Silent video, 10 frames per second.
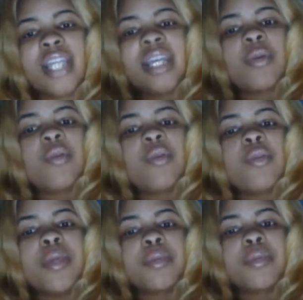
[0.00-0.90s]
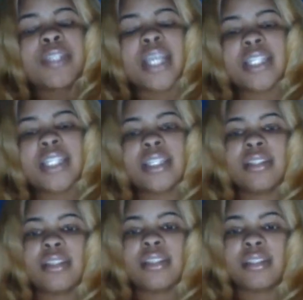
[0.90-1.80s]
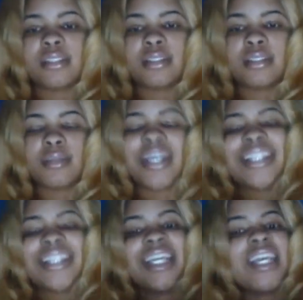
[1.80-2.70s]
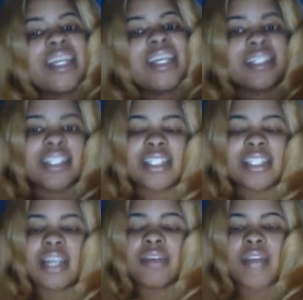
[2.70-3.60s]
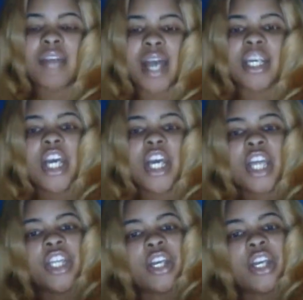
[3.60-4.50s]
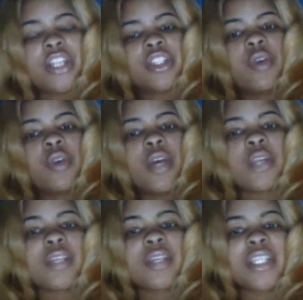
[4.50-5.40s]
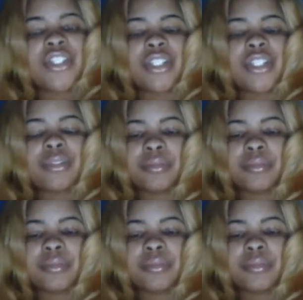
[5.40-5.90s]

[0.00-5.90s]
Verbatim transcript: that we will be protected. Because he is the Son of God. There is no other religion.